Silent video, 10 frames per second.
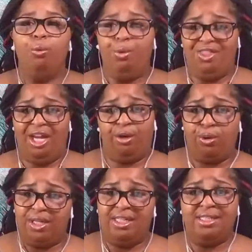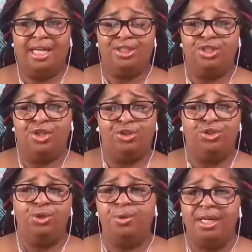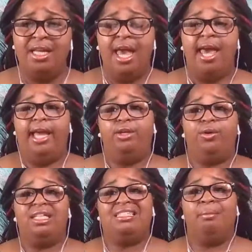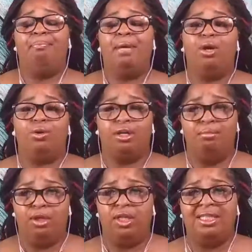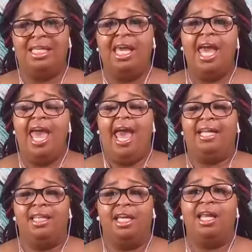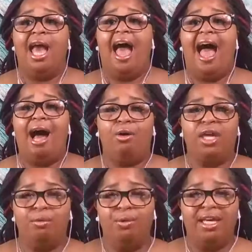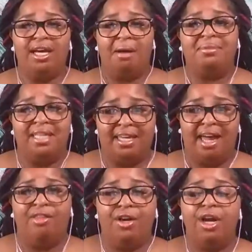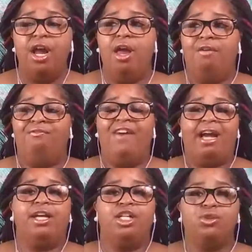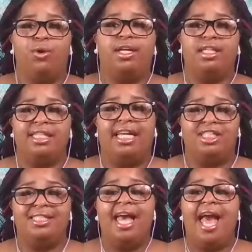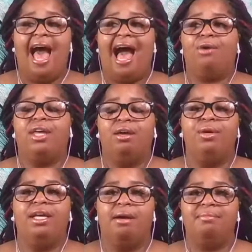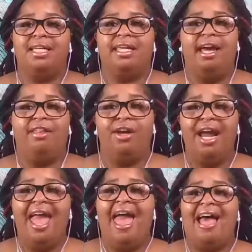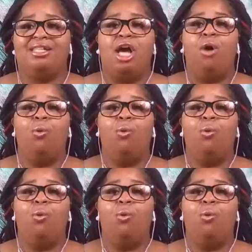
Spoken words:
what their organizations are doing in order to build community. And then how can we come together, various organizations, how can we come together as